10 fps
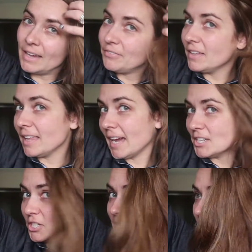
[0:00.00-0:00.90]
I feel like I
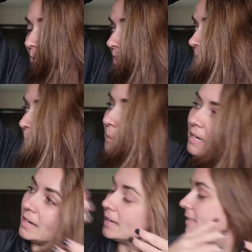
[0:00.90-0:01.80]
should name her
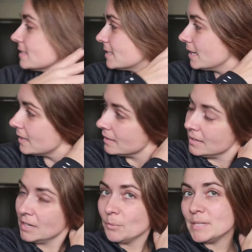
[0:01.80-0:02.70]
because
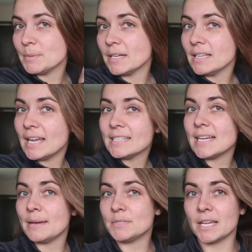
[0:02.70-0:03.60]
we spend a lot of
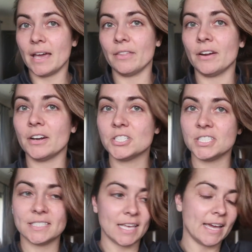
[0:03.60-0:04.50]
time together.
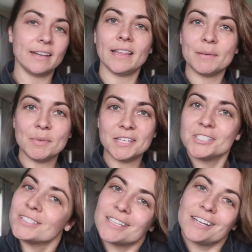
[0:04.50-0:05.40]
She's kind of like me.
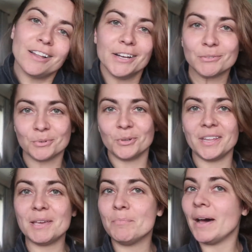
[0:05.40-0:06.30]
She's a little
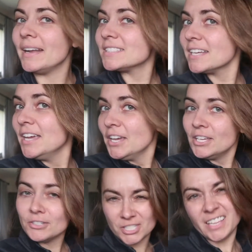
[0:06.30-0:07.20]
unruly, but
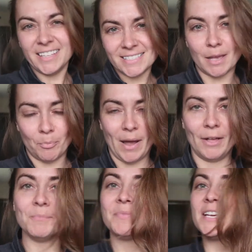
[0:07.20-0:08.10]
you know, she cleans up well.